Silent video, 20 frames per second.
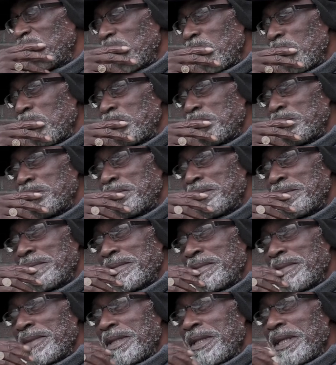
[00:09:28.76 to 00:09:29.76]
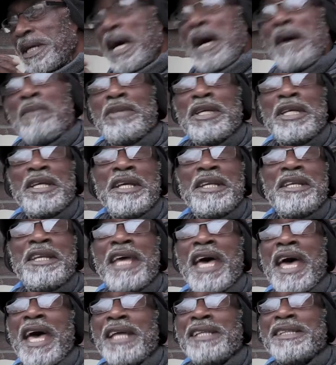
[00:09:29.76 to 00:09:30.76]
some. I'm in a
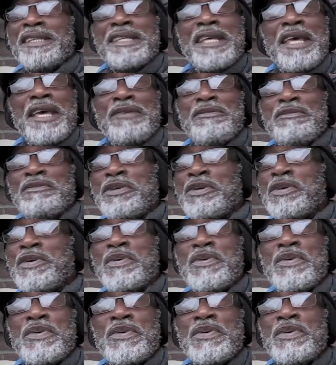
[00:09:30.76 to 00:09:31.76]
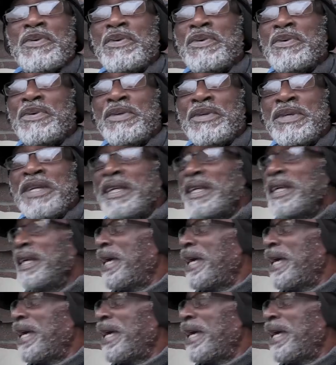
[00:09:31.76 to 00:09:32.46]
dancing mood.